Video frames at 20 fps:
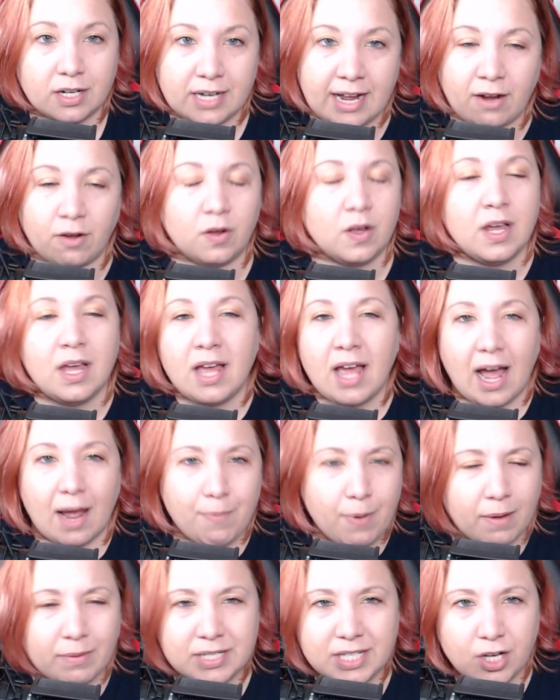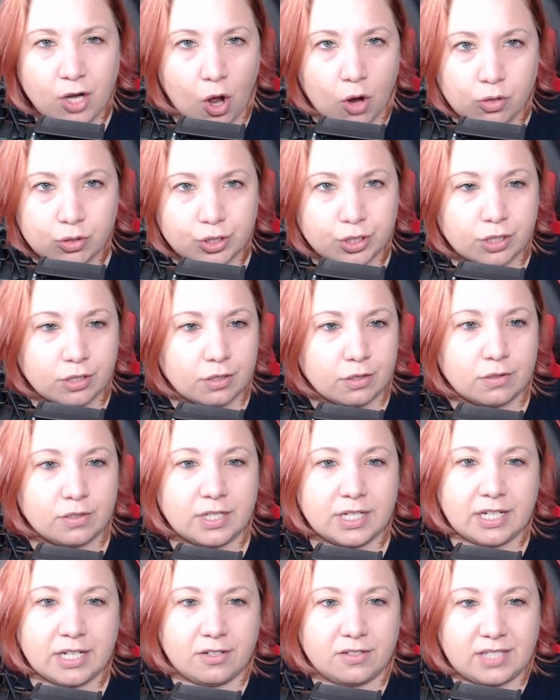Now, I probably said Ohger earlier.